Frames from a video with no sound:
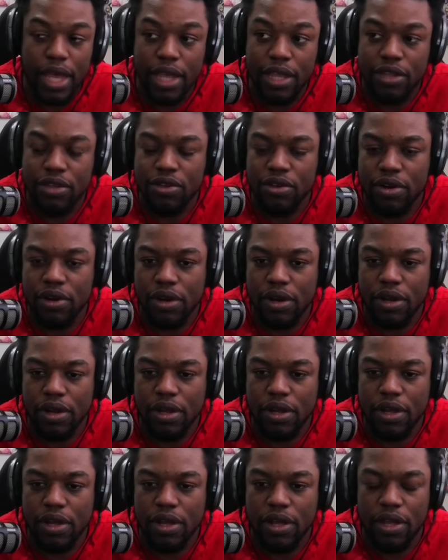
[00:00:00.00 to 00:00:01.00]
in your
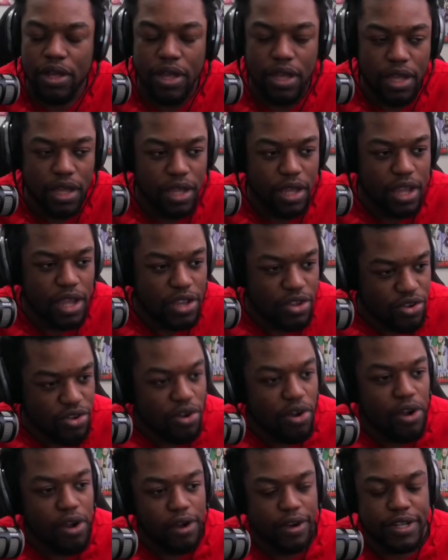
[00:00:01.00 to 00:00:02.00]
in
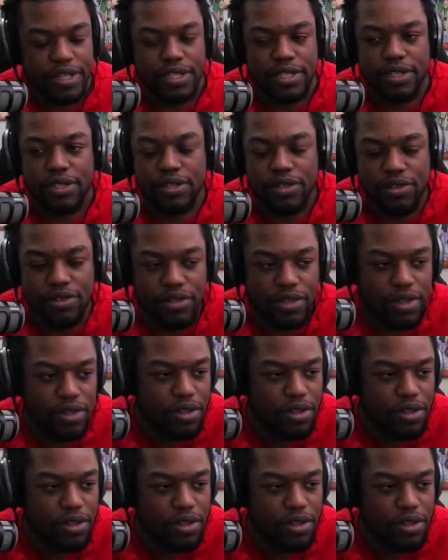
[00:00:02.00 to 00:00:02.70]
your arsenal, you